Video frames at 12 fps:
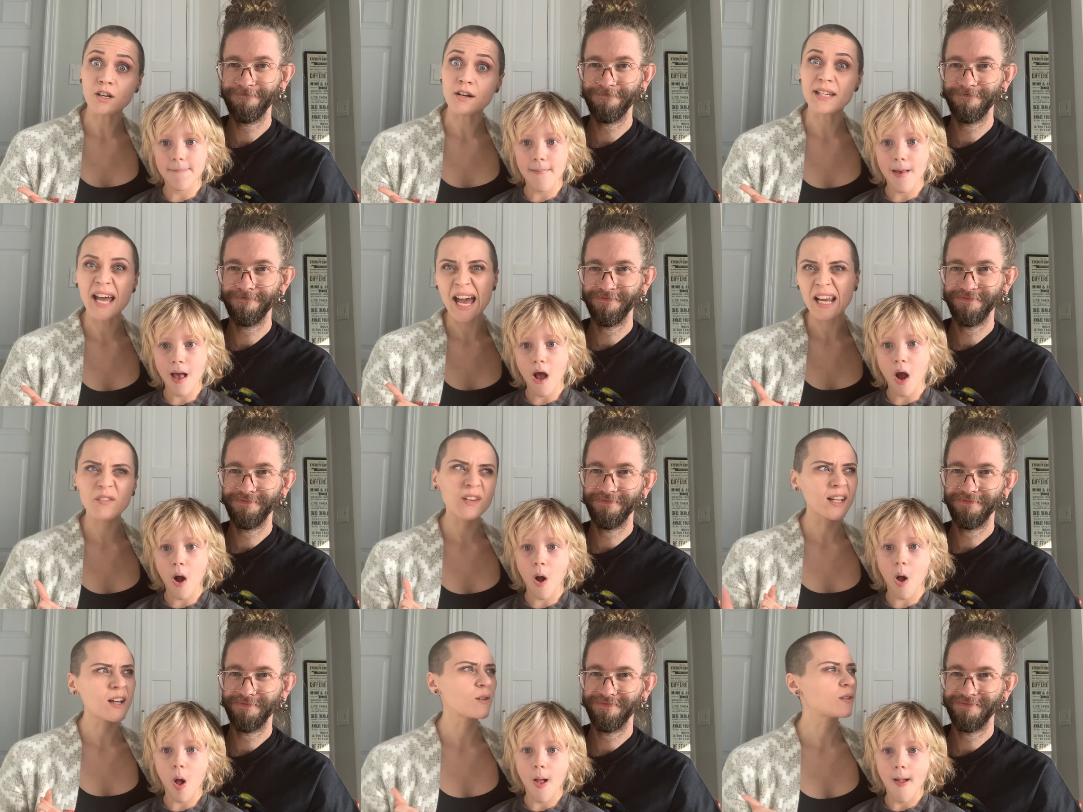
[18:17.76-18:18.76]
Speaker 1: Are tag
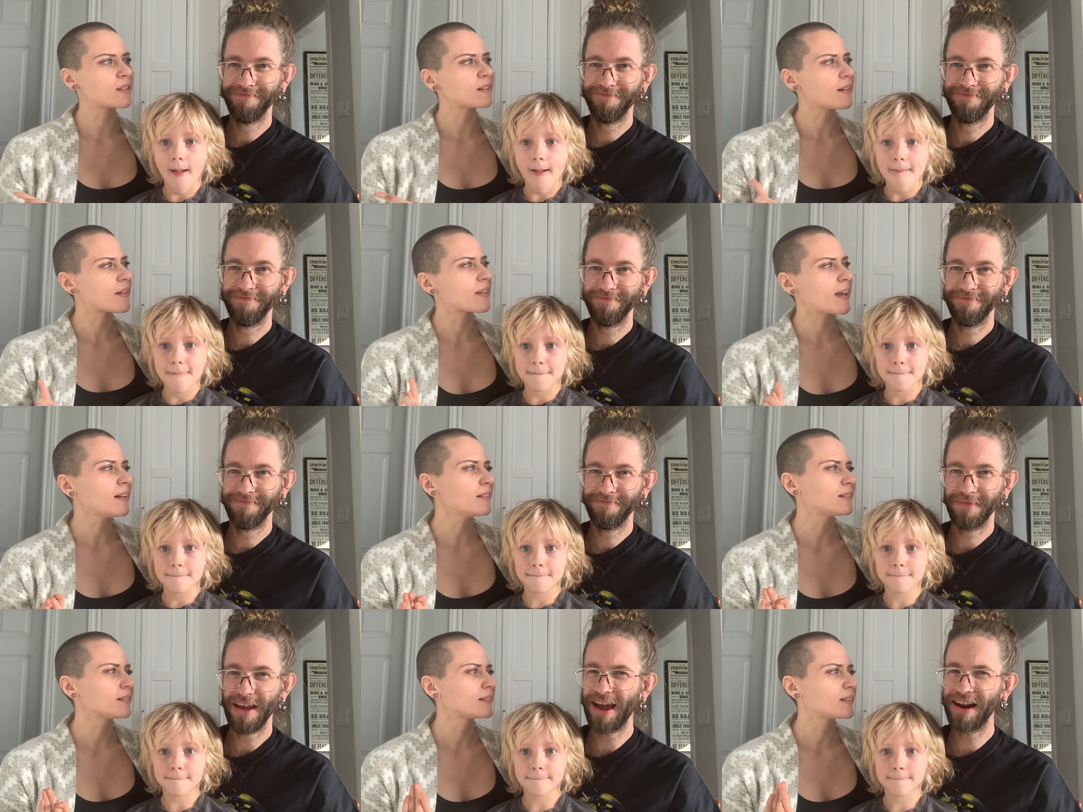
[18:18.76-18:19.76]
videos still a thing?
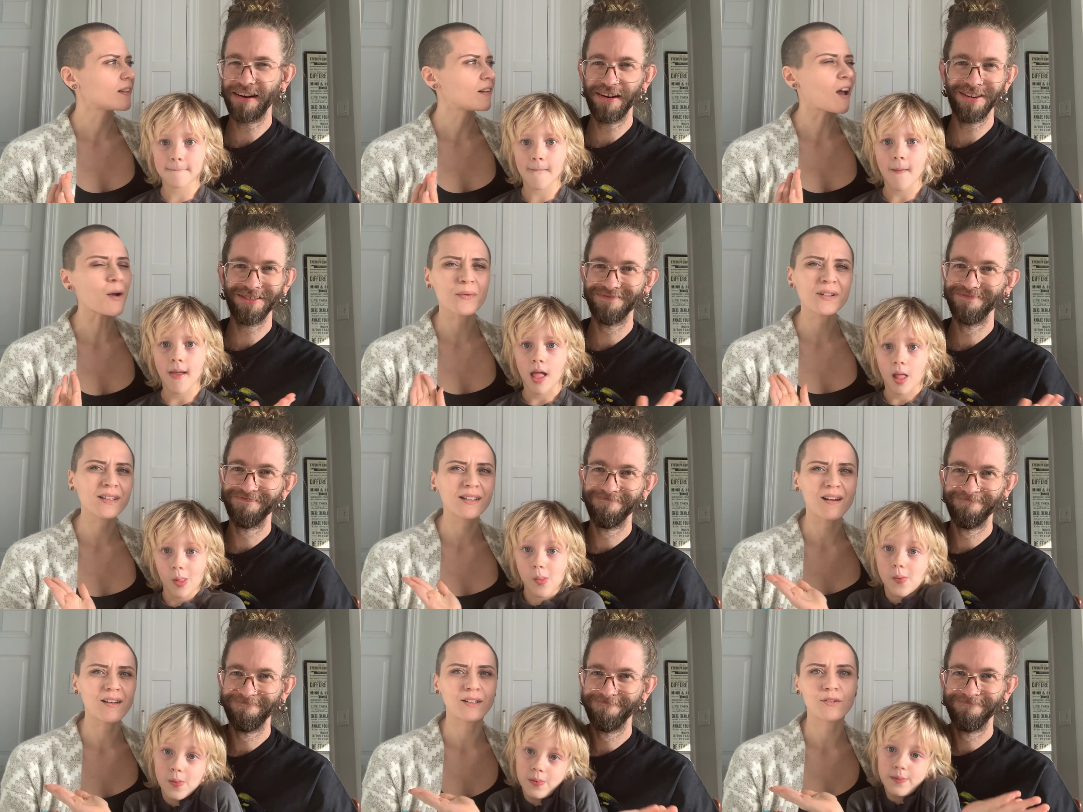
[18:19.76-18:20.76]
I don't know. Not
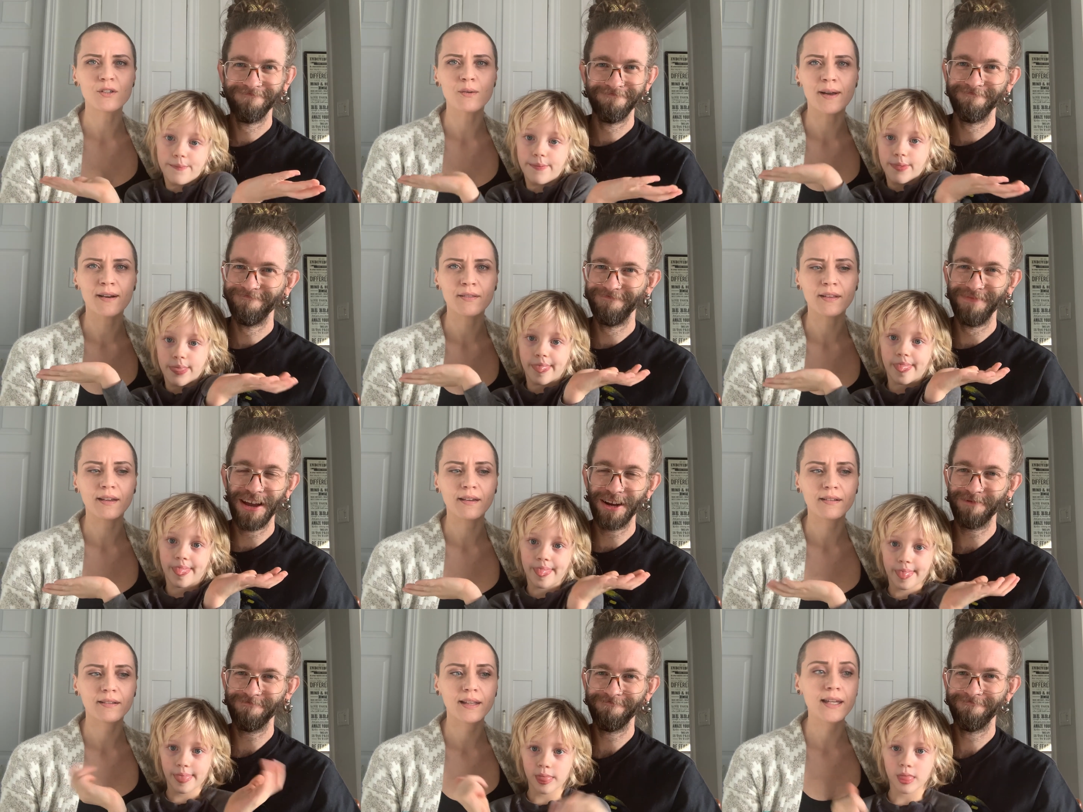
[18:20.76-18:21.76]
really on YouTube, I don't mm. no.
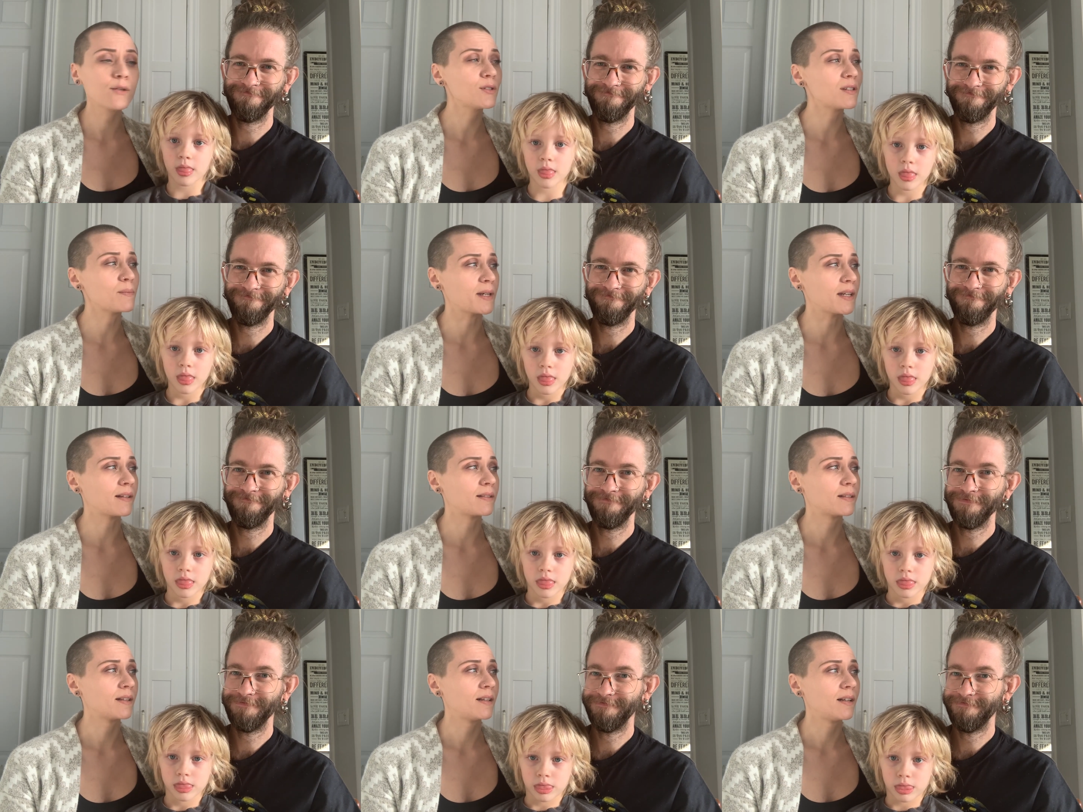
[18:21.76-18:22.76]
think. They used to
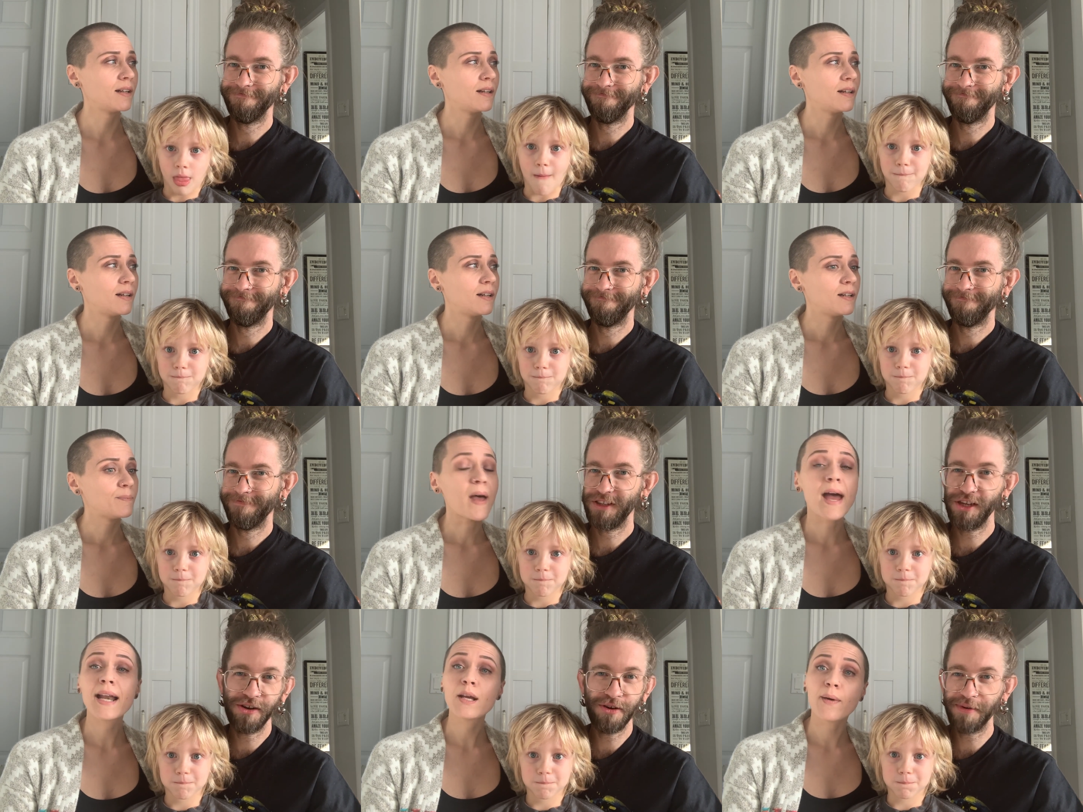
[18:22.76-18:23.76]
be.
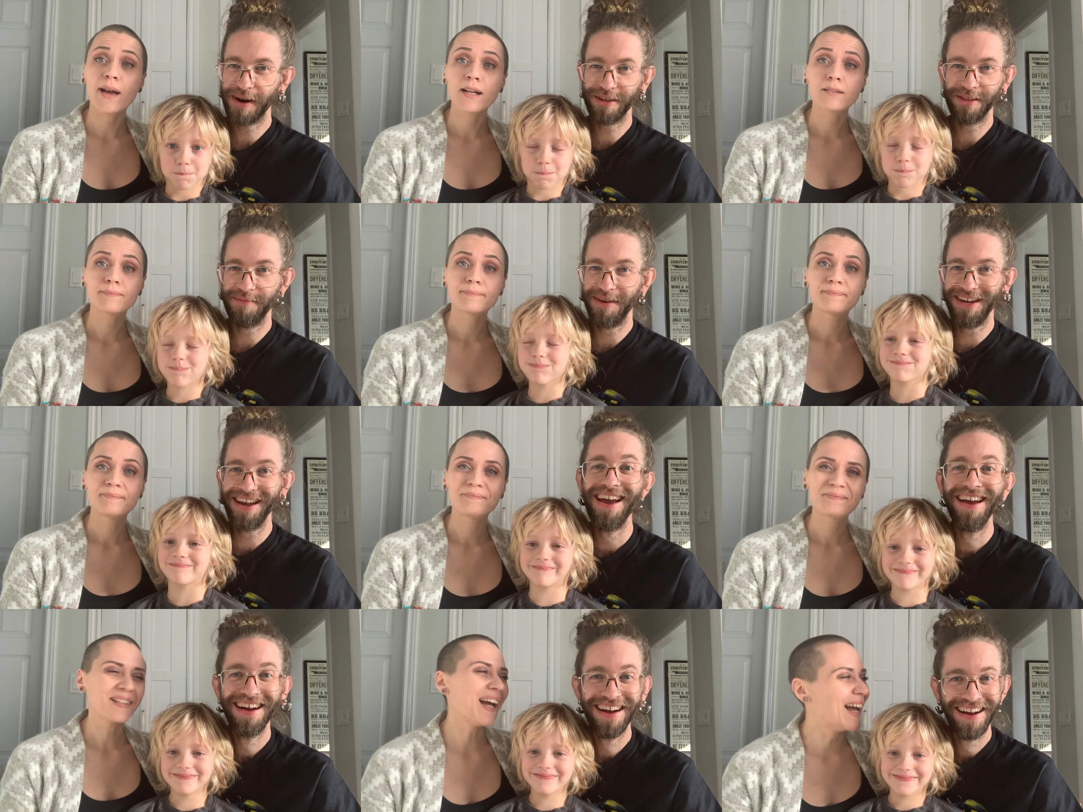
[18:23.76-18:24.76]
Speaker 2: You anyway. know better than
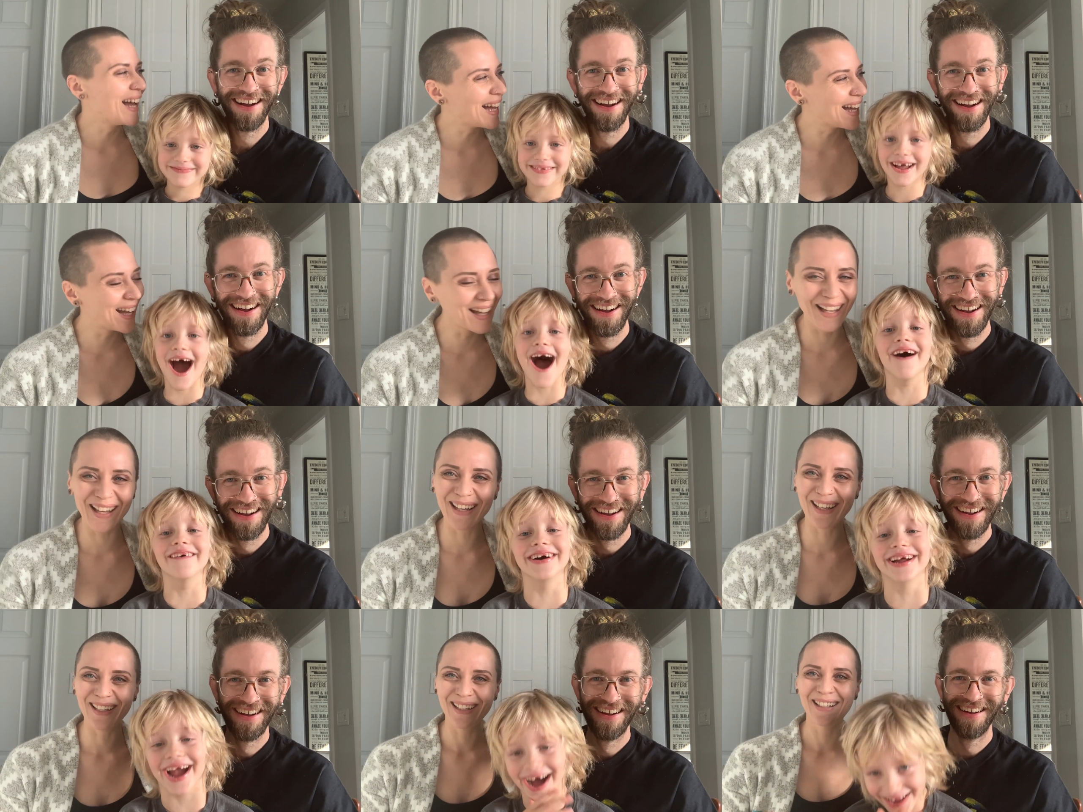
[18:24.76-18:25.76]

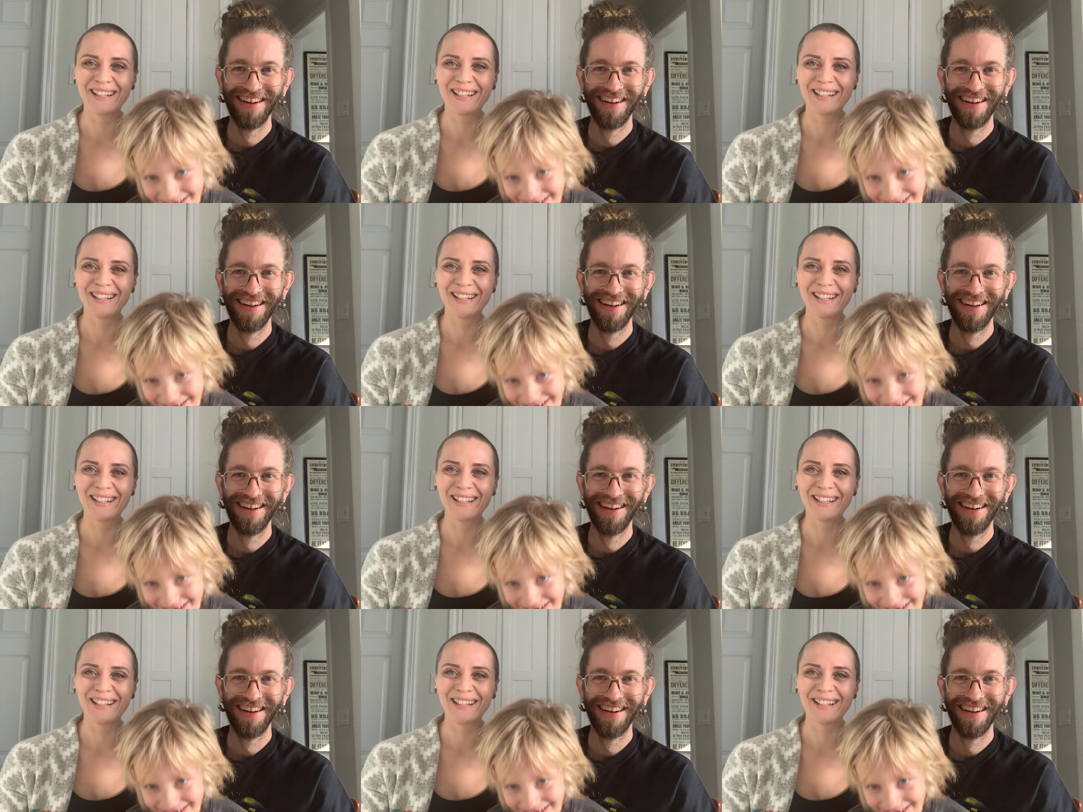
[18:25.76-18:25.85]
Speaker 1: me.